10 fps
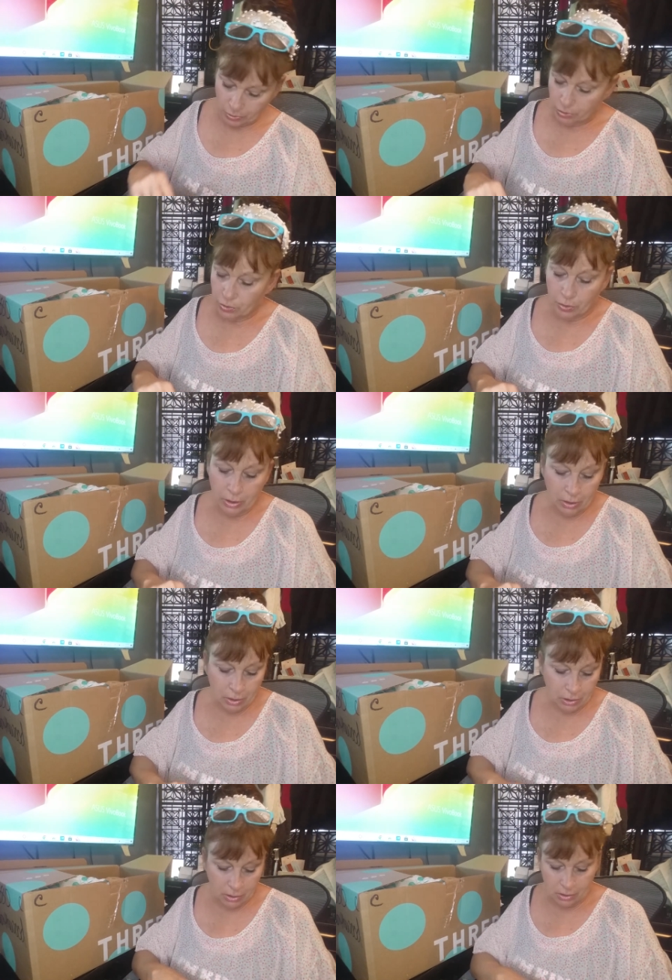really dirty.
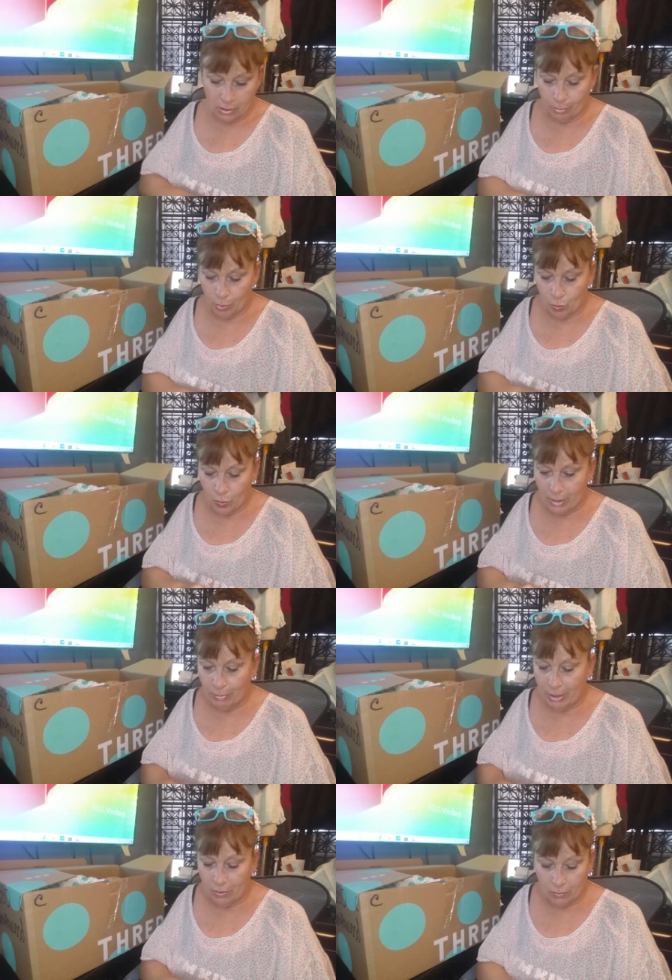Just a simple wipe
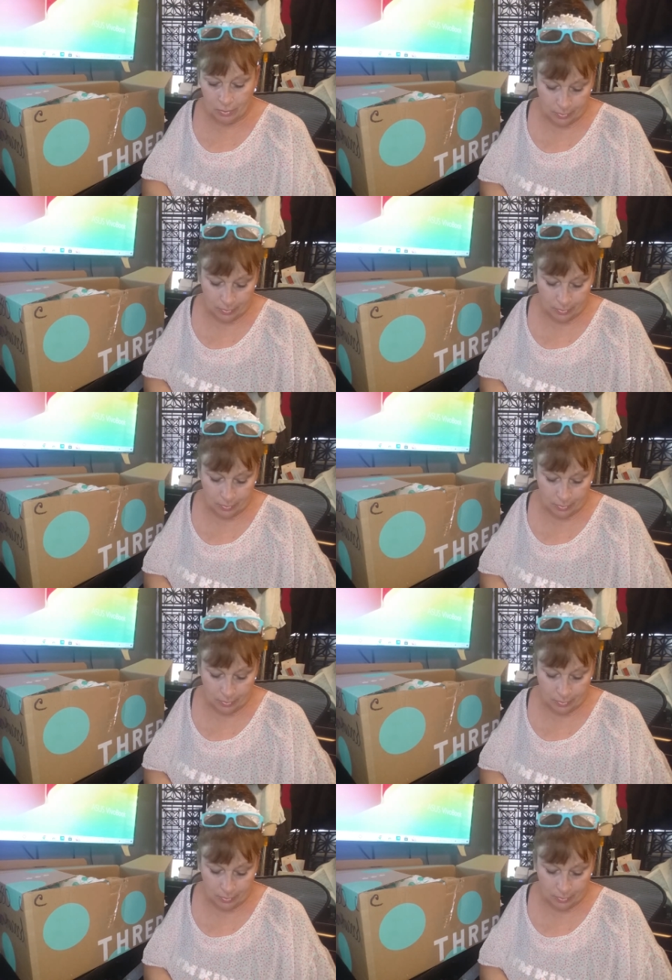out.